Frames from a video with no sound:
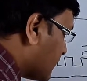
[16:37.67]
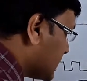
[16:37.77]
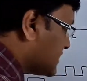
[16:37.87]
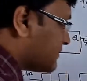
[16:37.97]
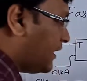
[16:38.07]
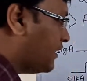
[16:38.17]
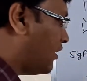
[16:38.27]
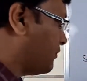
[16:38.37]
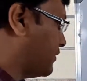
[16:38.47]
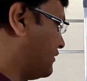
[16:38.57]
So this is my
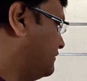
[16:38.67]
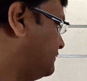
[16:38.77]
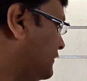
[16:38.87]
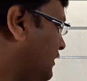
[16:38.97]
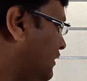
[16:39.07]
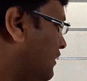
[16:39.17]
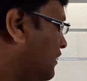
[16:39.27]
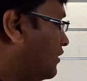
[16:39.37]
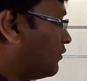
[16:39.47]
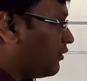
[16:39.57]
output.
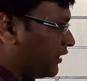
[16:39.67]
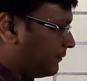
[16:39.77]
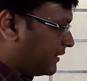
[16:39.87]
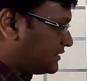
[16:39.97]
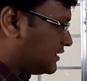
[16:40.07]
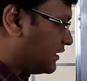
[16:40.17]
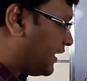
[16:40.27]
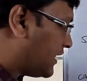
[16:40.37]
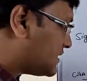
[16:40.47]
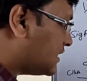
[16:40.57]
What happens
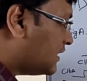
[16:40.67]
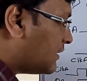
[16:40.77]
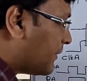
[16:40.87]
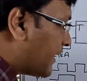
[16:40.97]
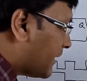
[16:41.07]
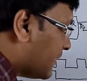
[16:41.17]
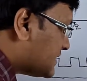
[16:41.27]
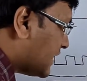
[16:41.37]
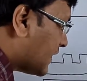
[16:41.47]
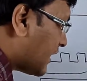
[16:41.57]
next? My
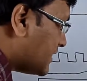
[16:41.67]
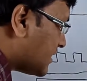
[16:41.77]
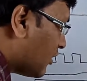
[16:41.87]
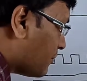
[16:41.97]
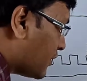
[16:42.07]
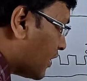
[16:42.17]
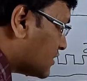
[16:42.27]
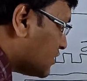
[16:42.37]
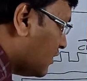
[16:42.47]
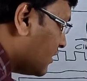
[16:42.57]
double synchronizer output
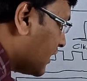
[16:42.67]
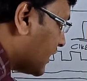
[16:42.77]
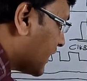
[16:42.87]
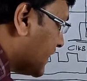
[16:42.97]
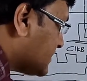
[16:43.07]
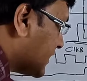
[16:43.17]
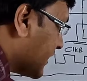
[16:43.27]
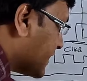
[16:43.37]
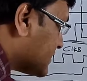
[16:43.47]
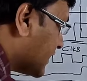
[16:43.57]
also, it gets
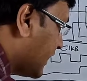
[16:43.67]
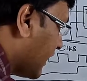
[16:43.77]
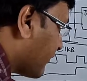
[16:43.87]
deasserted